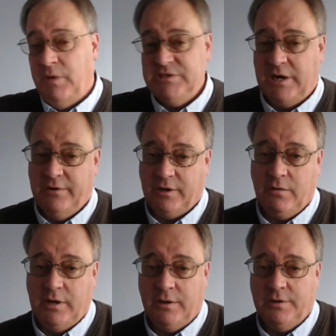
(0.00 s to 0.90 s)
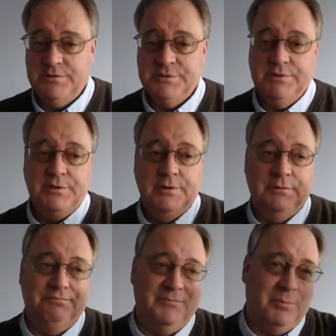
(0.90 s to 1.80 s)
much higher than creditors.
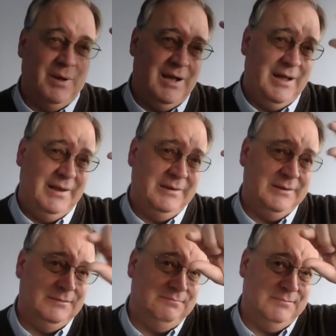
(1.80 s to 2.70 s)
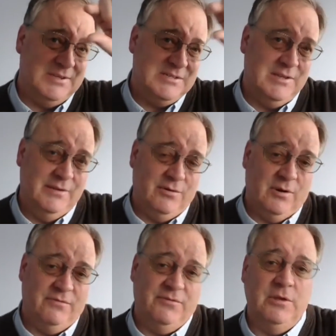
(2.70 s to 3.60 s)
They're behind a
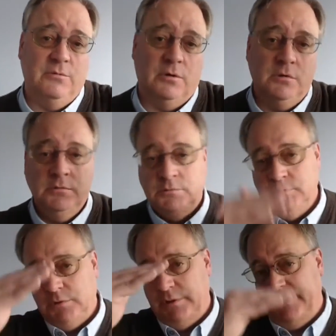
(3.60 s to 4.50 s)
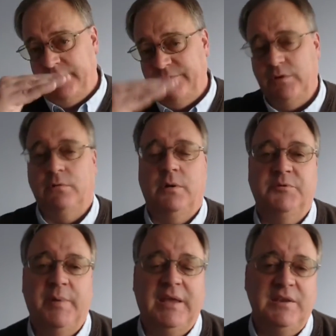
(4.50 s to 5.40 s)
sliver of funeral, and then funeral
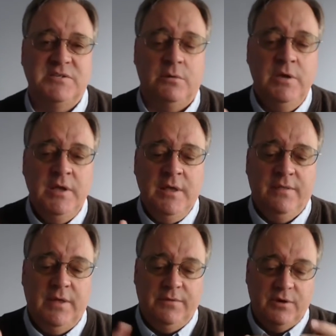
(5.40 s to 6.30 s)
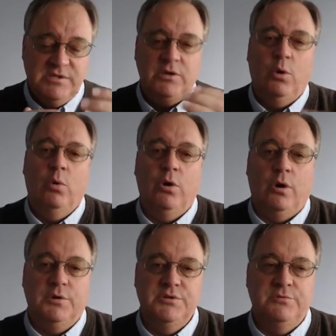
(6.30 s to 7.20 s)
comes back in. So there's an
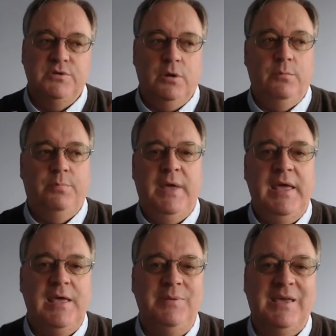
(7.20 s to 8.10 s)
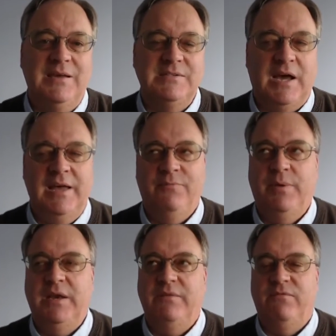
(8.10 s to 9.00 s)
order. So don't pay, because I
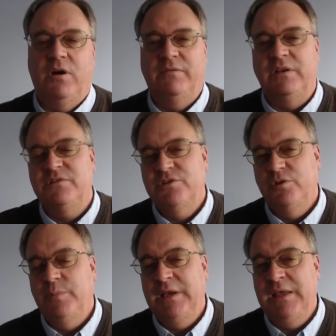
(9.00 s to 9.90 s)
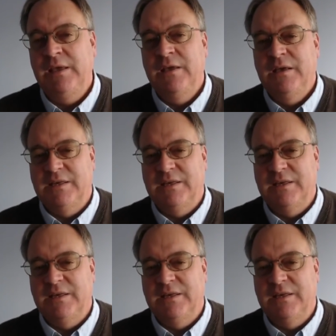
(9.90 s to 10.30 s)
have been involved in too many